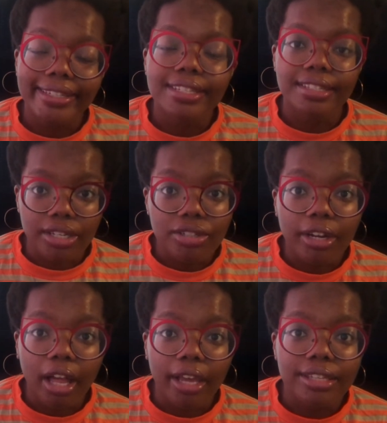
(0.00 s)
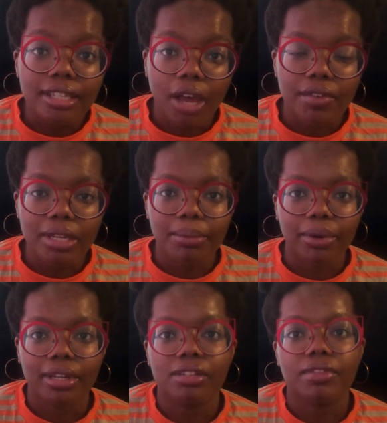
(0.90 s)
centralised governing
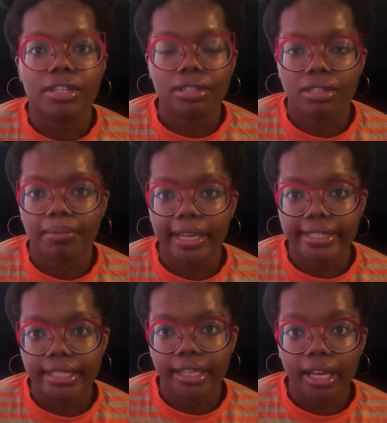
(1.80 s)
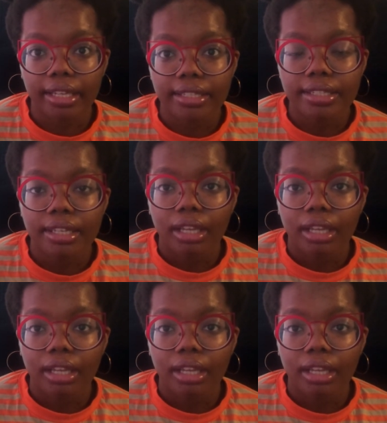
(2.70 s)
body for the use of pesticides.